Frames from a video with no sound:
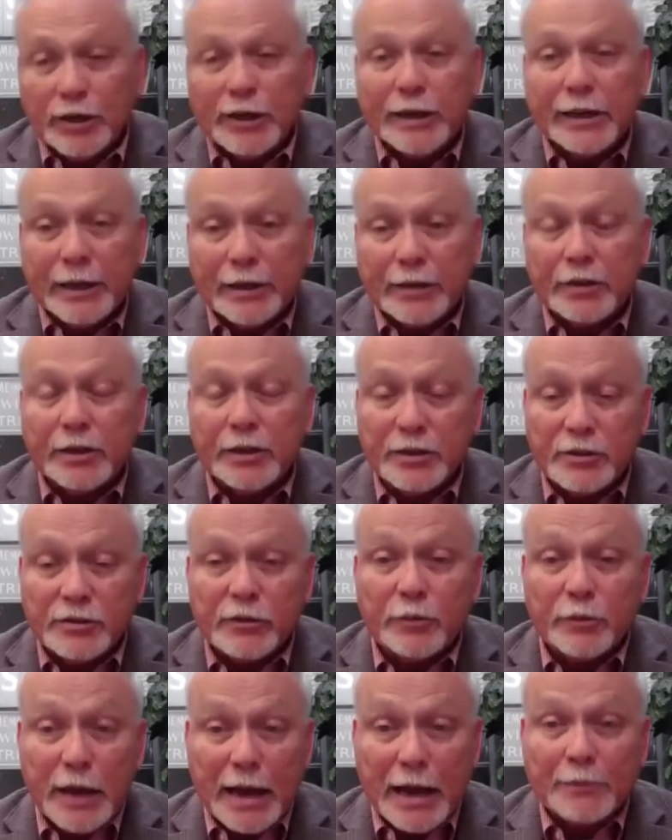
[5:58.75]
looking at things
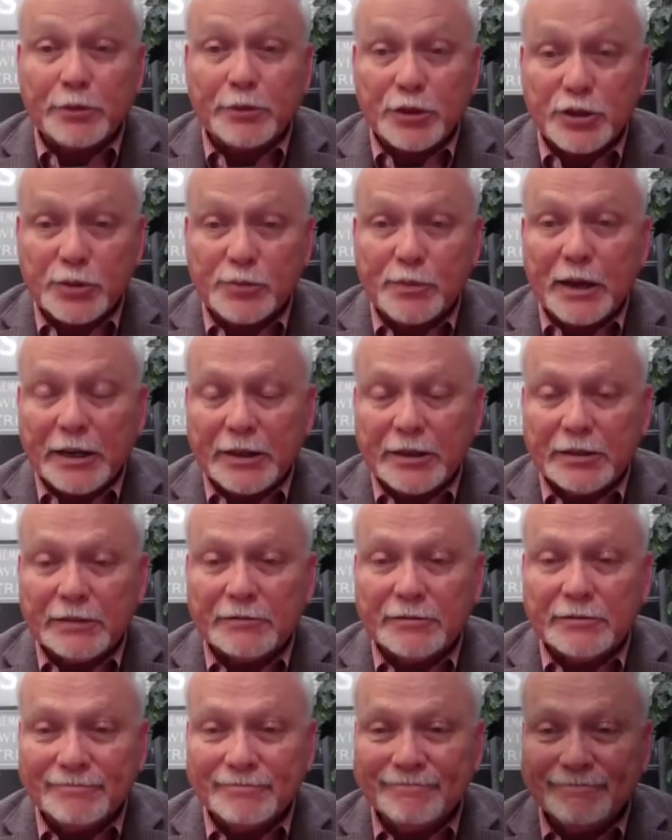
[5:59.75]
from that
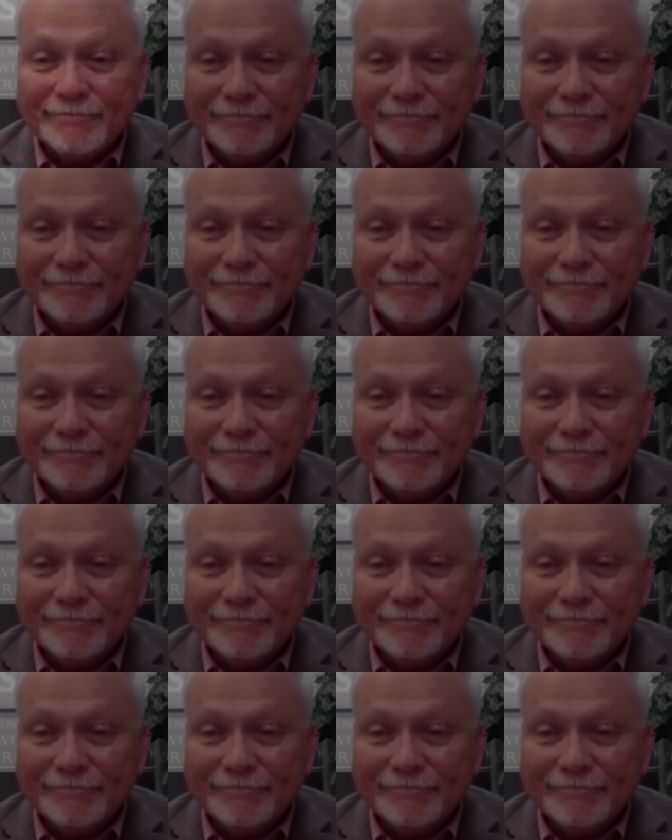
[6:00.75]
perspective.